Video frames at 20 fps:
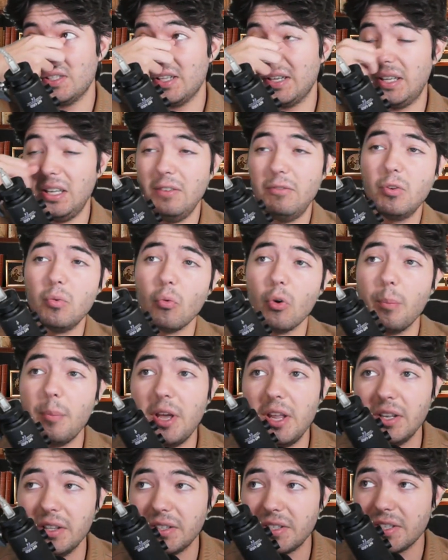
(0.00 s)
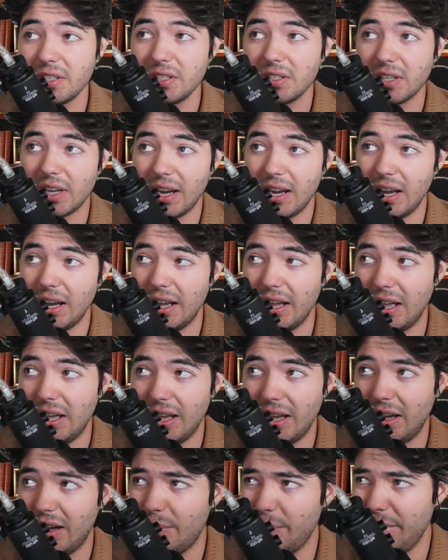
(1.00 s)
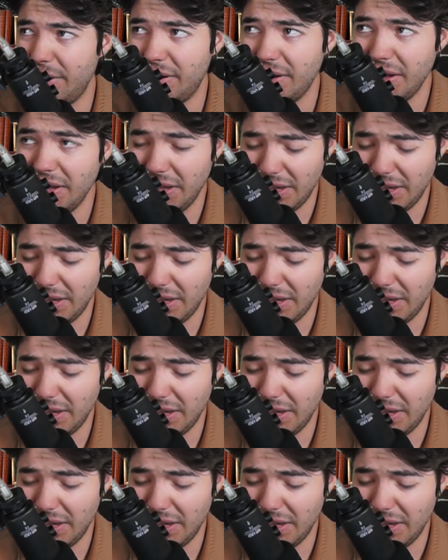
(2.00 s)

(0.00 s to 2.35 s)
Like even remittances, I mean,